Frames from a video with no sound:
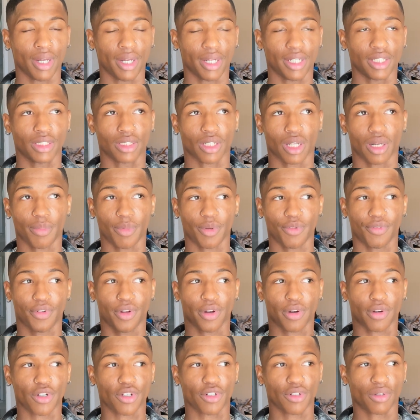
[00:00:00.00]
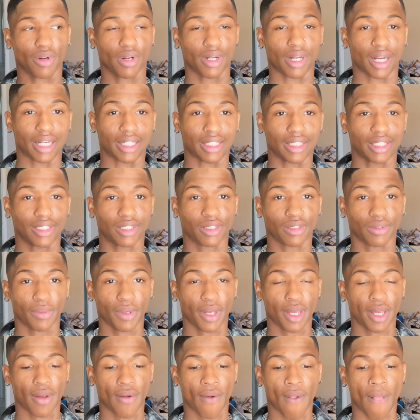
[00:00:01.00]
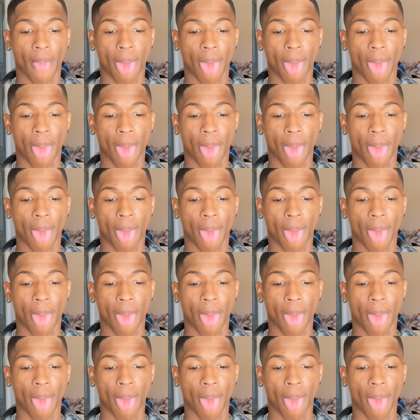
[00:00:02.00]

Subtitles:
It's gonna be very short, nice and sweet.